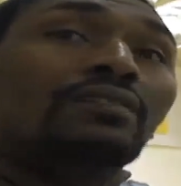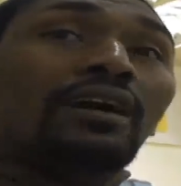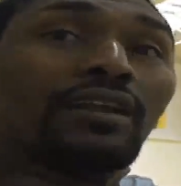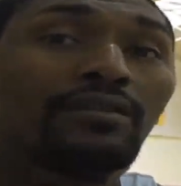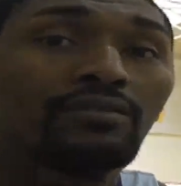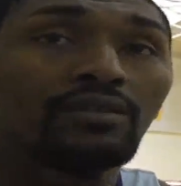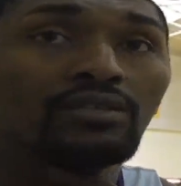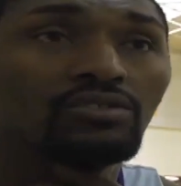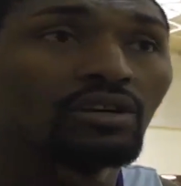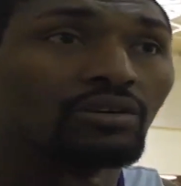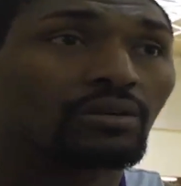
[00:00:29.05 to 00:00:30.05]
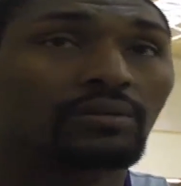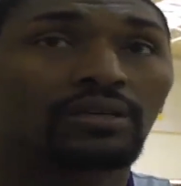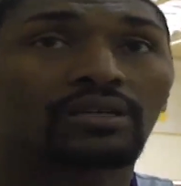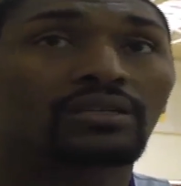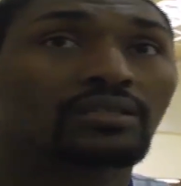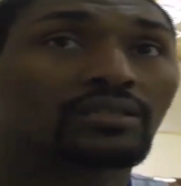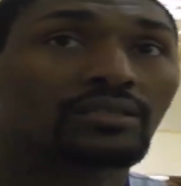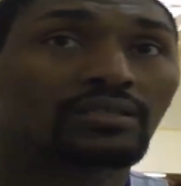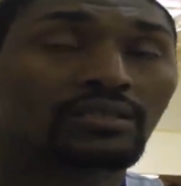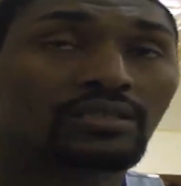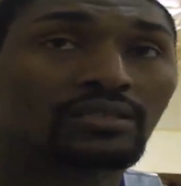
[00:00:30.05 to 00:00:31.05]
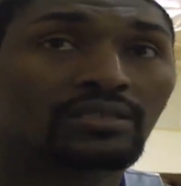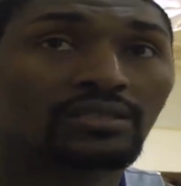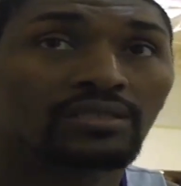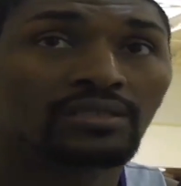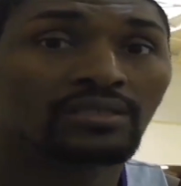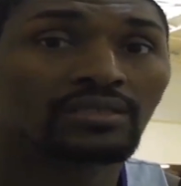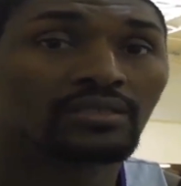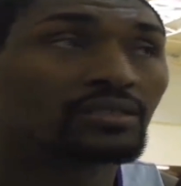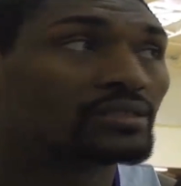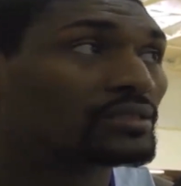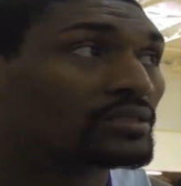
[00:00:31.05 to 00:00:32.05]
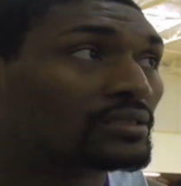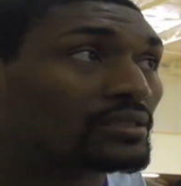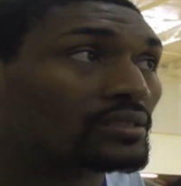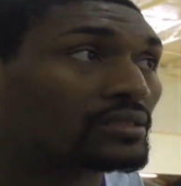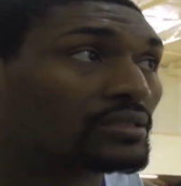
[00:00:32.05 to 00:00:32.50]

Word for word: I never really struggled up there. It's funny how they are not